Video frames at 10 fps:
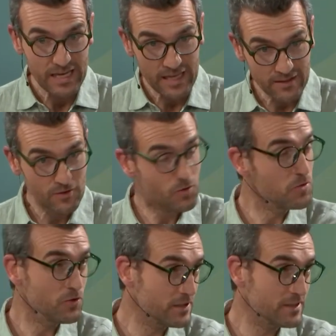and the
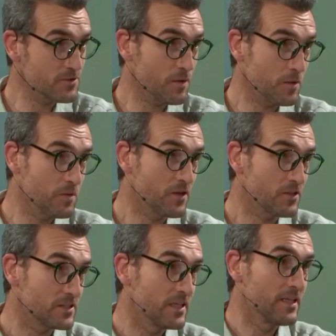community as well,
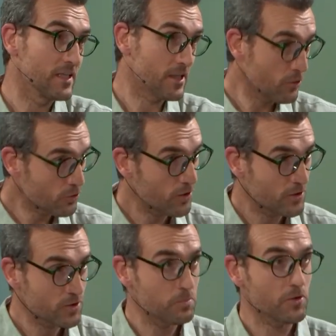because that local
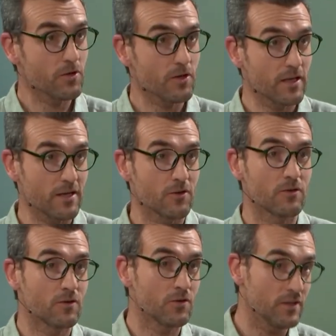entrepreneur can
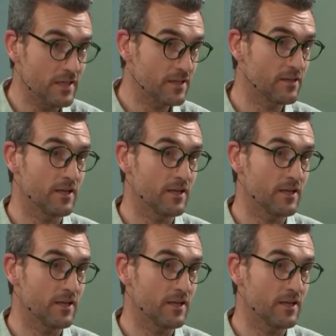connect